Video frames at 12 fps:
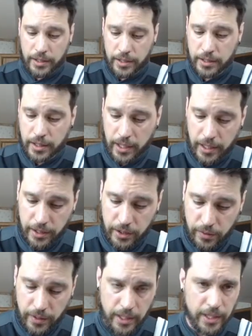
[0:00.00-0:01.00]
just cut
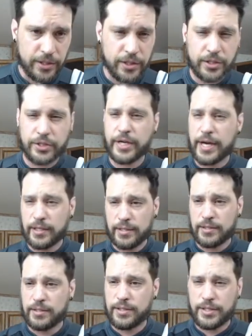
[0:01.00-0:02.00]
into it and just check the
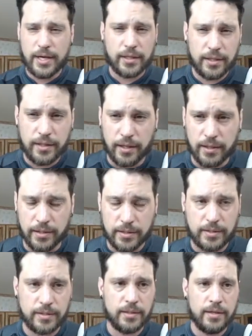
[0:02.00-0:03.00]

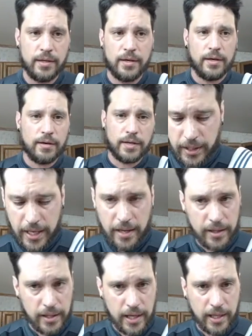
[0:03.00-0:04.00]
doneness.
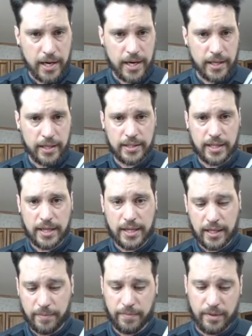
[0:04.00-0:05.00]
That guy, that's a thick